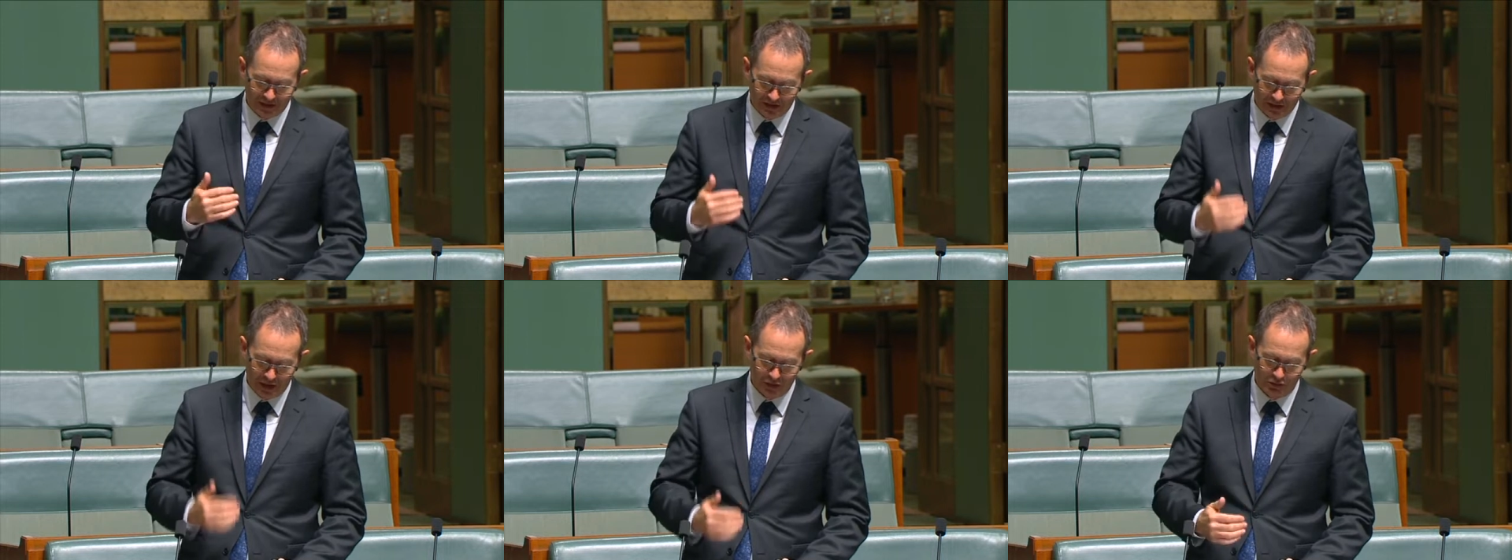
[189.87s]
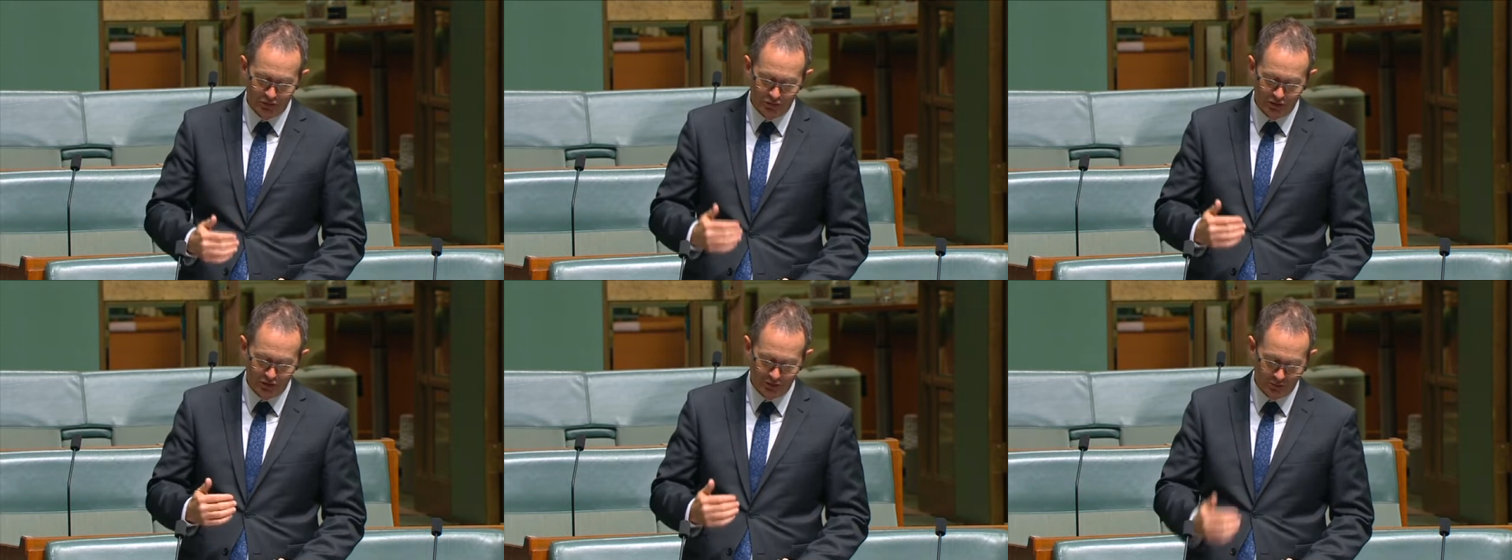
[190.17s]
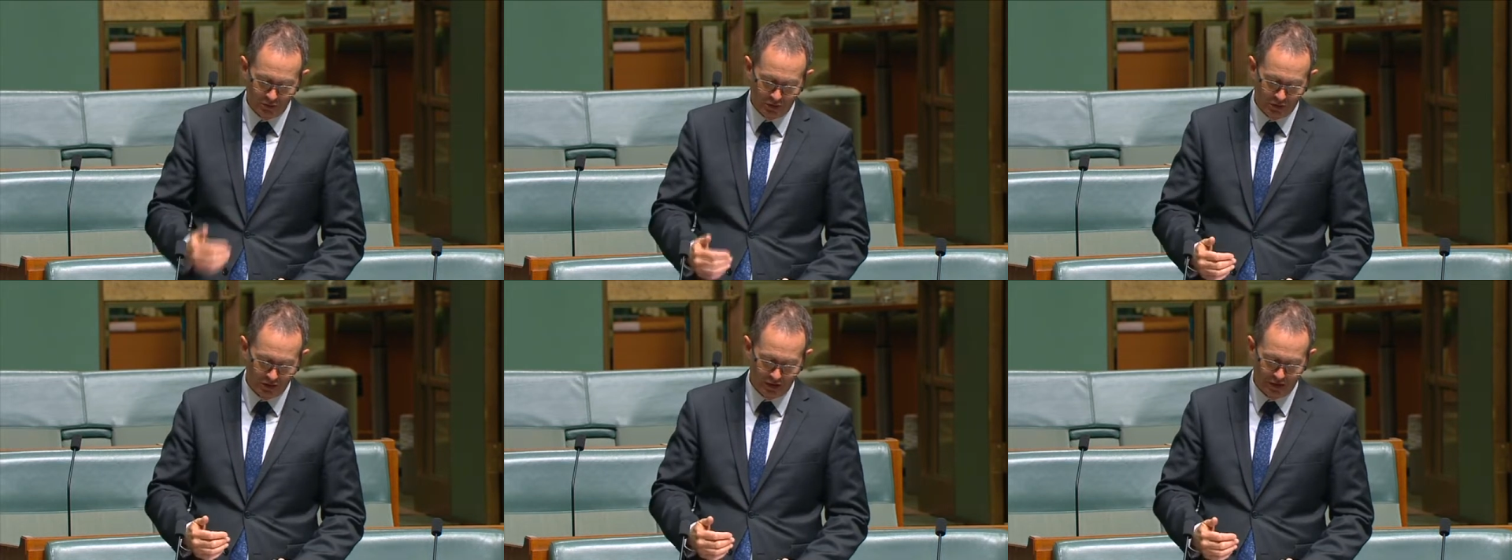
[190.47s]
local
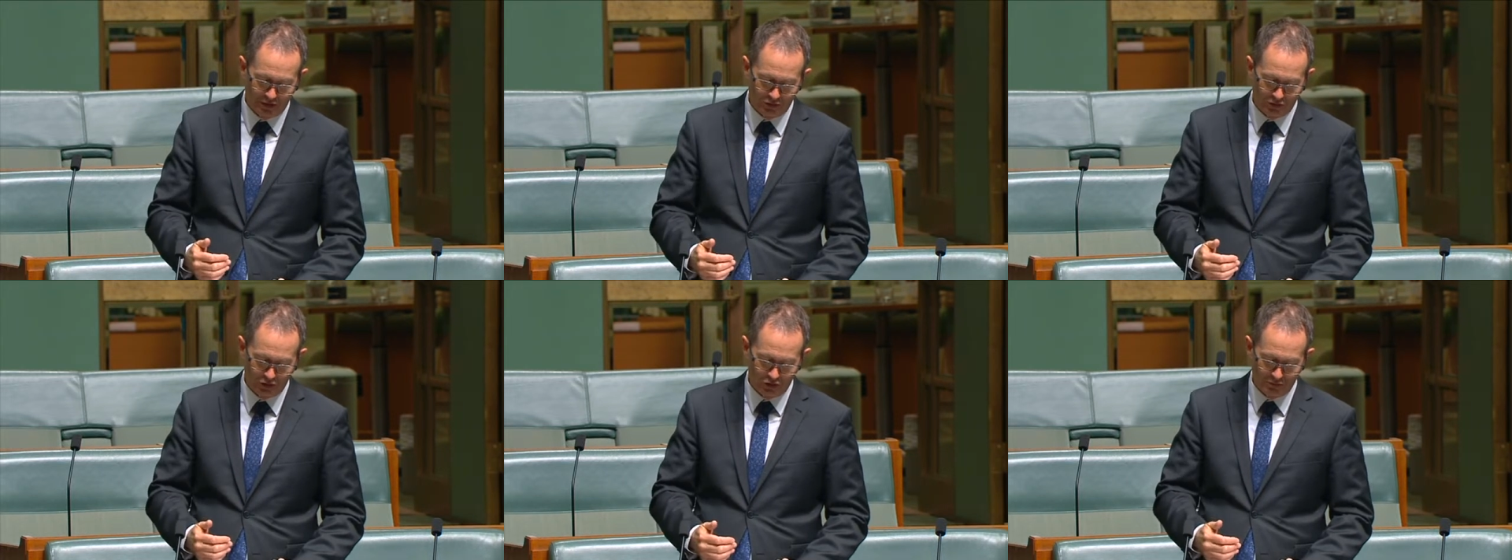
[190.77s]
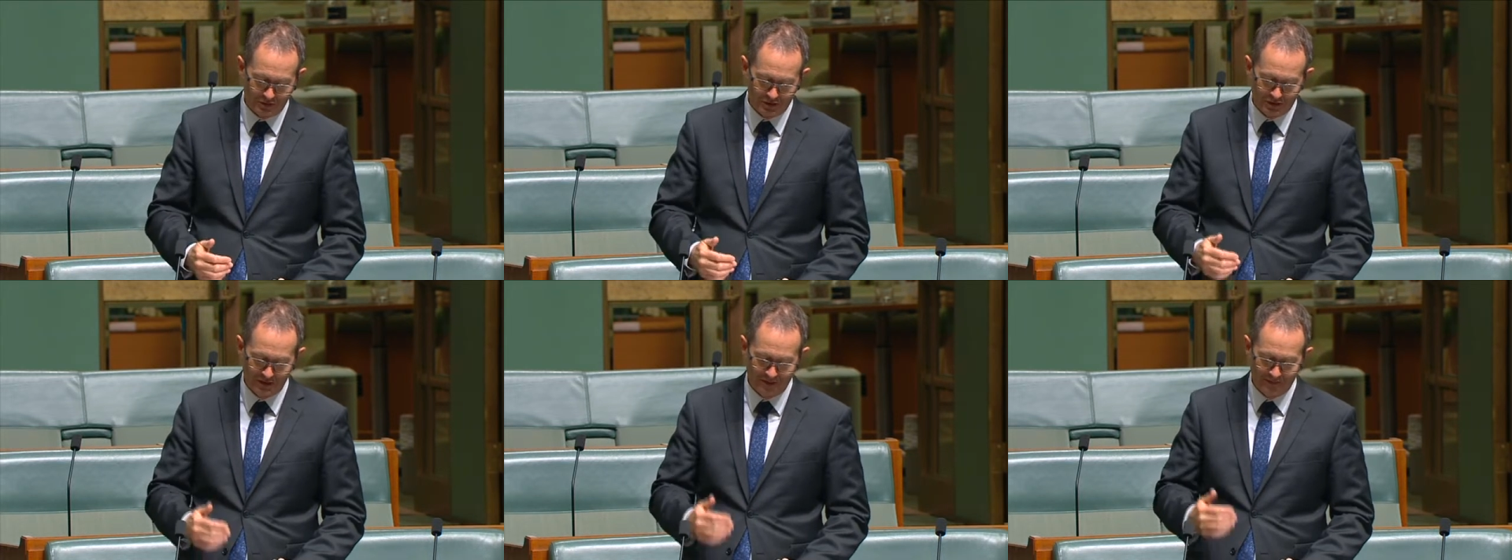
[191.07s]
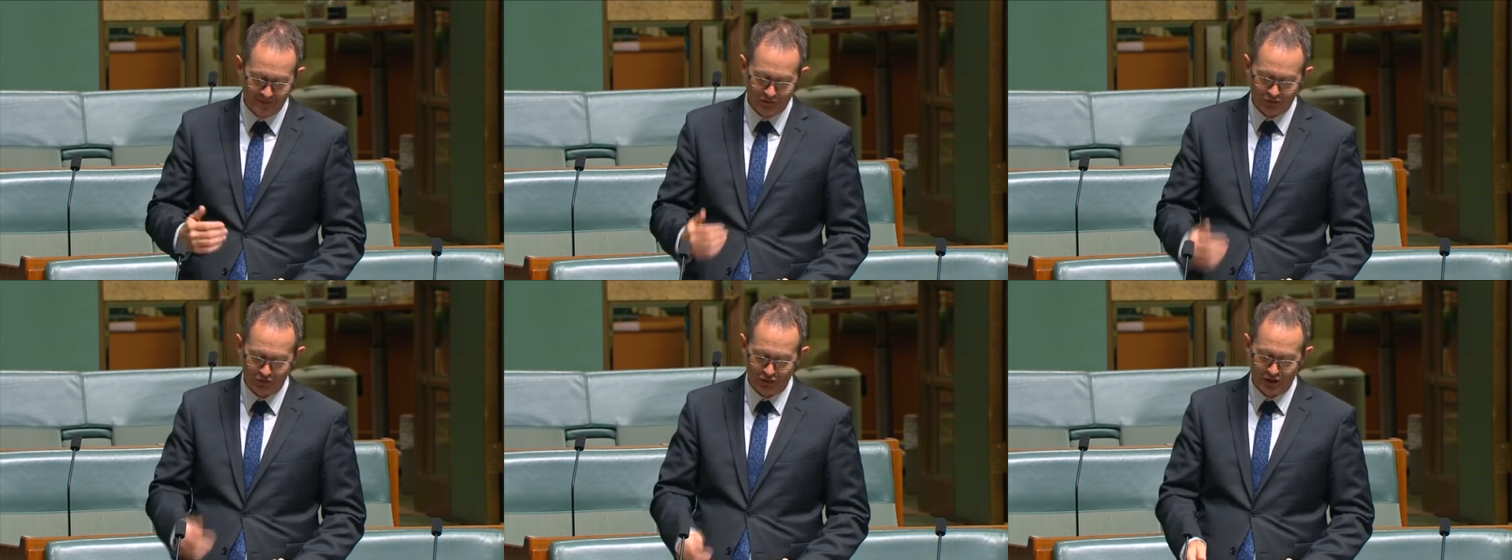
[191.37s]
community groups
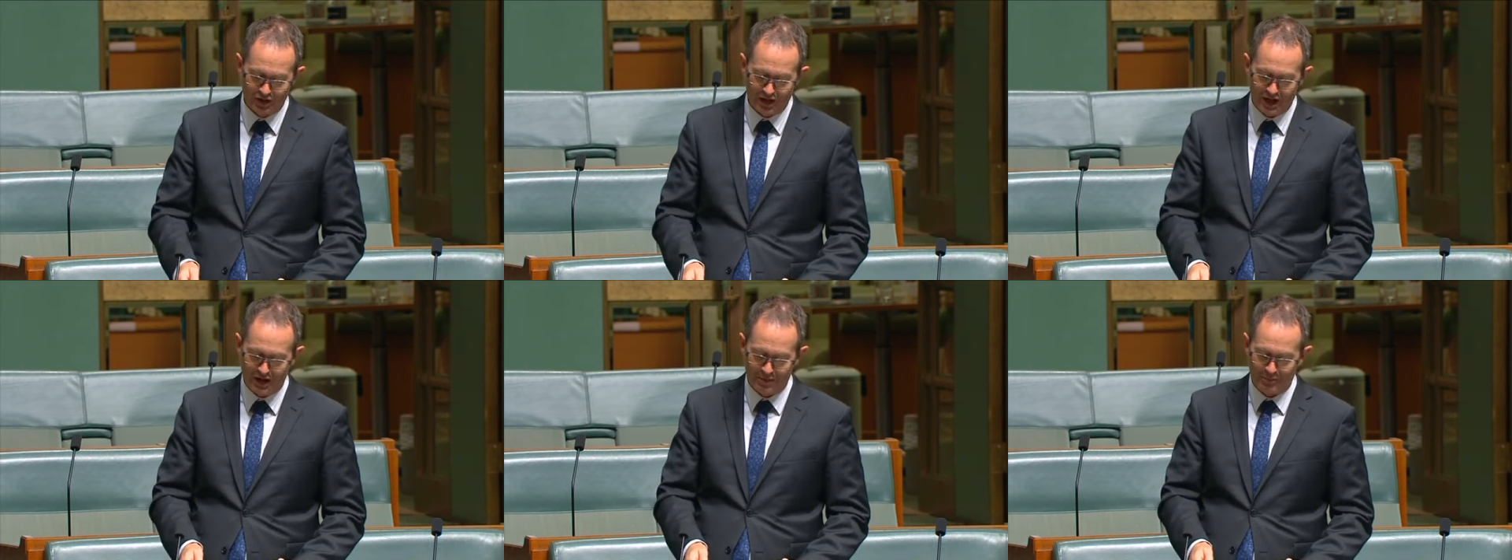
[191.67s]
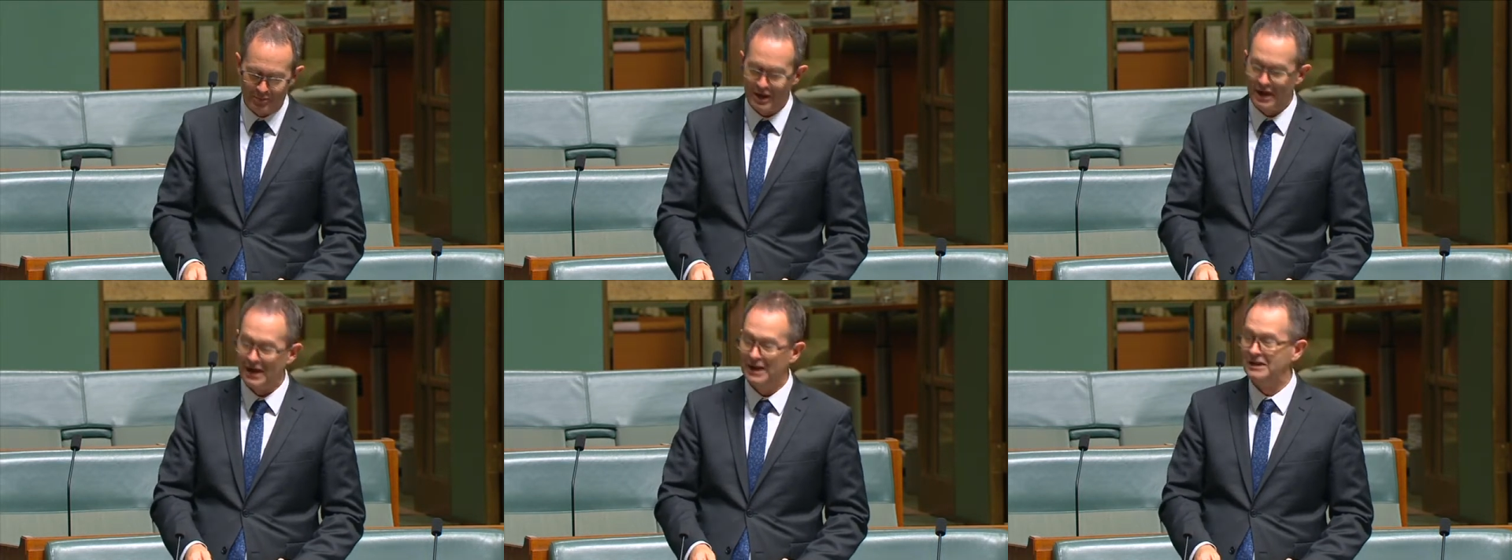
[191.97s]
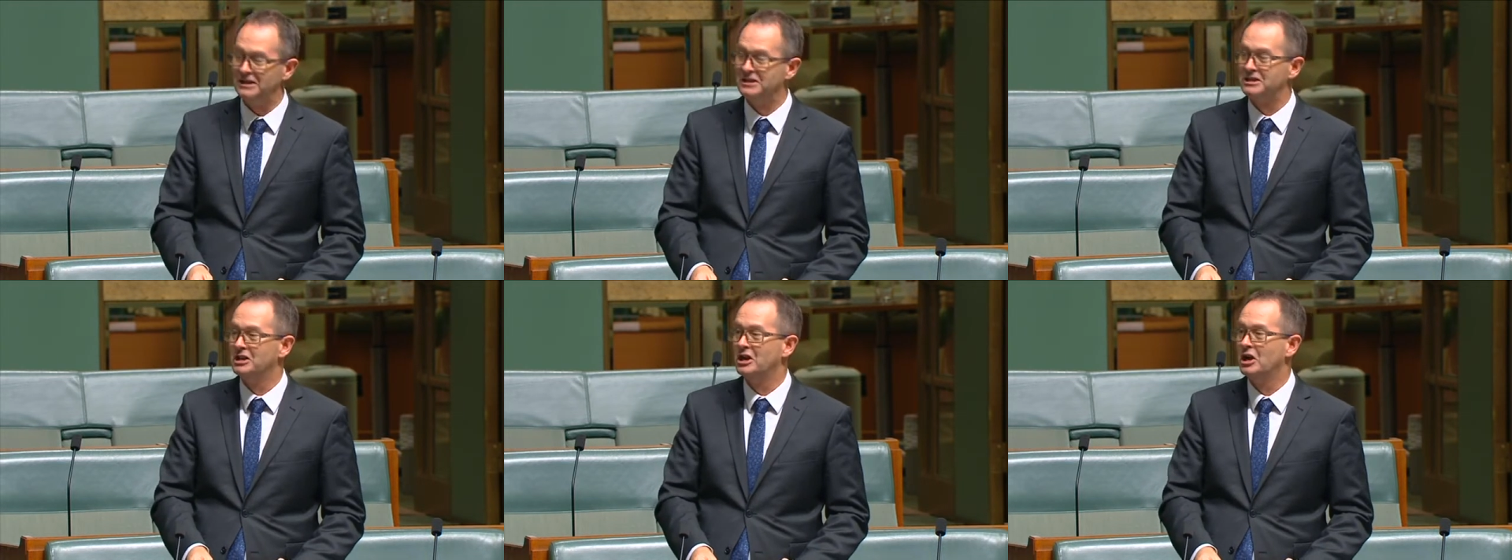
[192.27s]
through
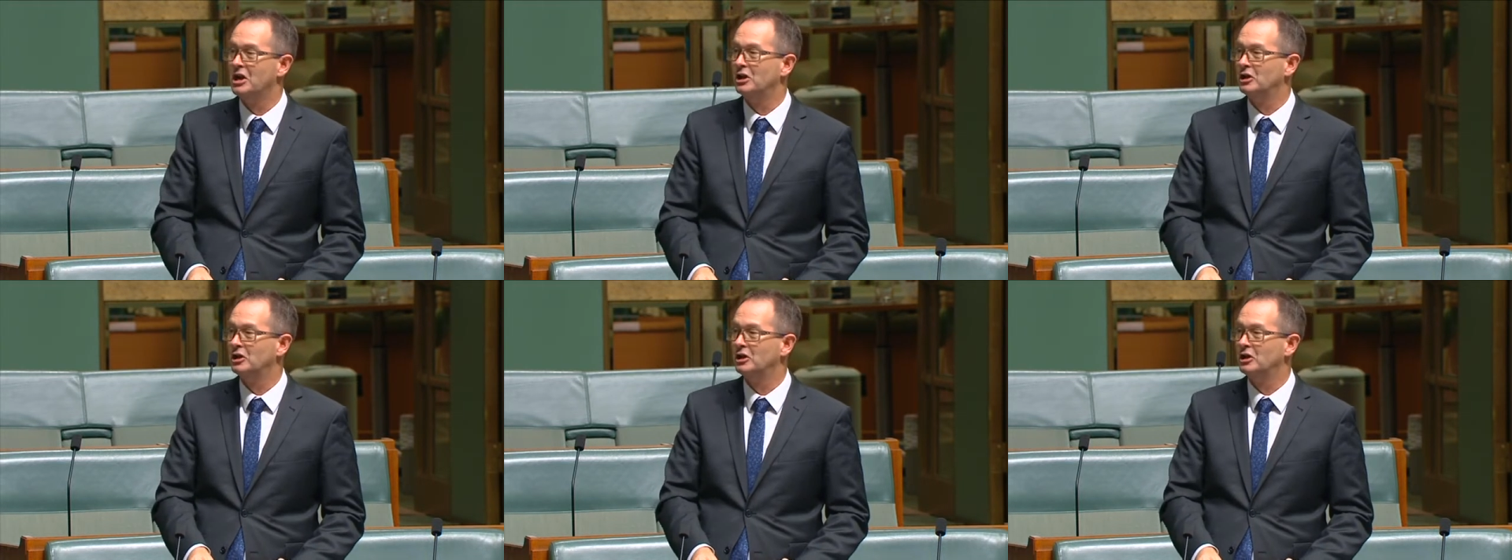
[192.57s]
campaigns